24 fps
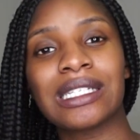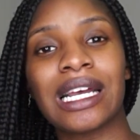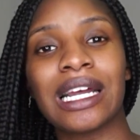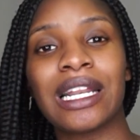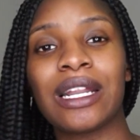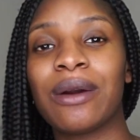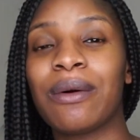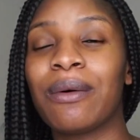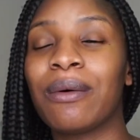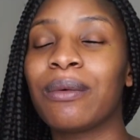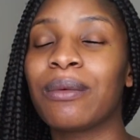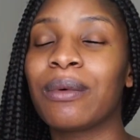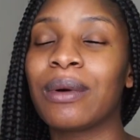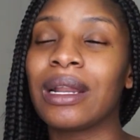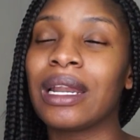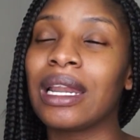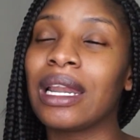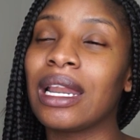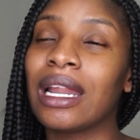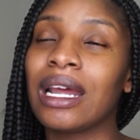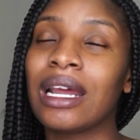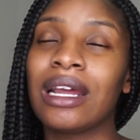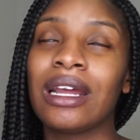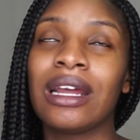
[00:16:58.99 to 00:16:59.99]
I know
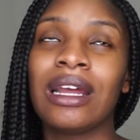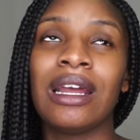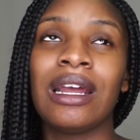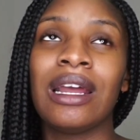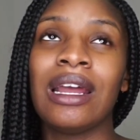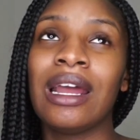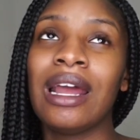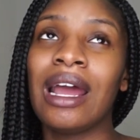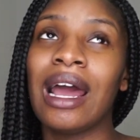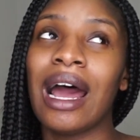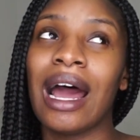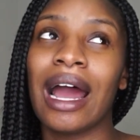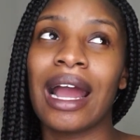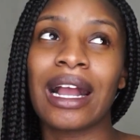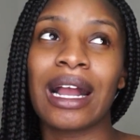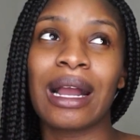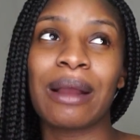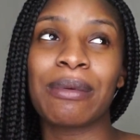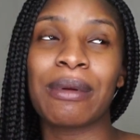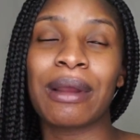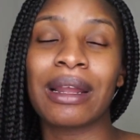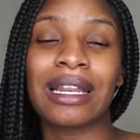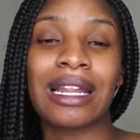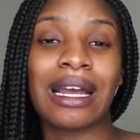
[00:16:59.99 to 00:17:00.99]
when I
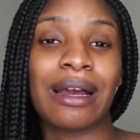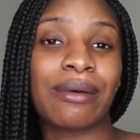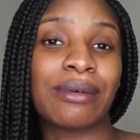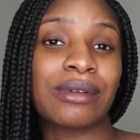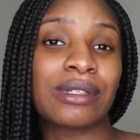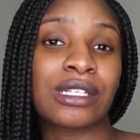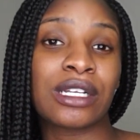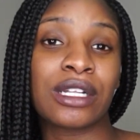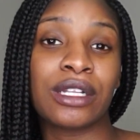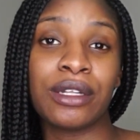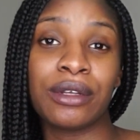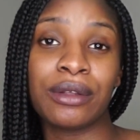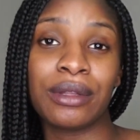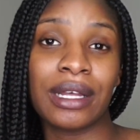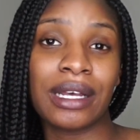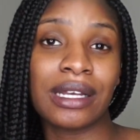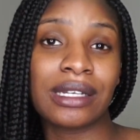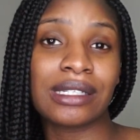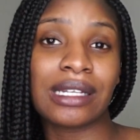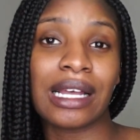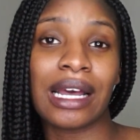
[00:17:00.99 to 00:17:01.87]
got pregnant, I was clueless.